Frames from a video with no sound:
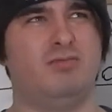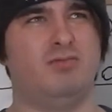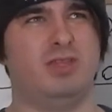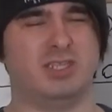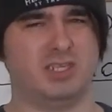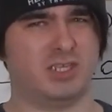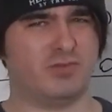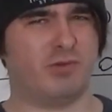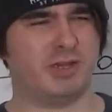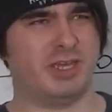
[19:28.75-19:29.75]
this is his
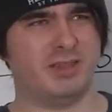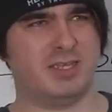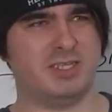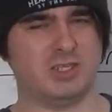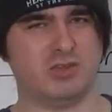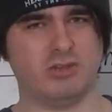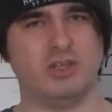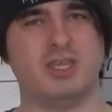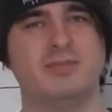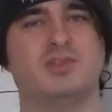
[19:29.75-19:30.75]
14th season, so it
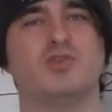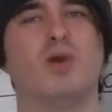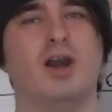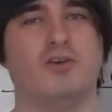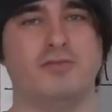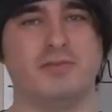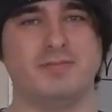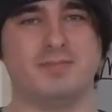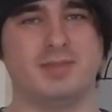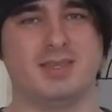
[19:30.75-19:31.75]
took him 12,
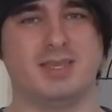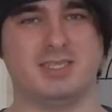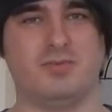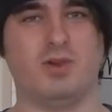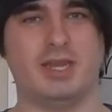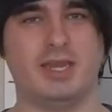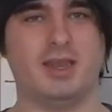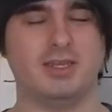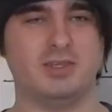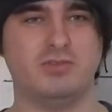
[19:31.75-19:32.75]
because he won it
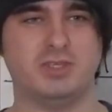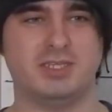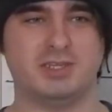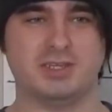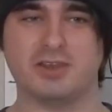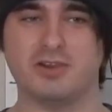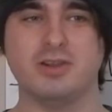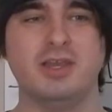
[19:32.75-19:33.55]
2 seasons ago.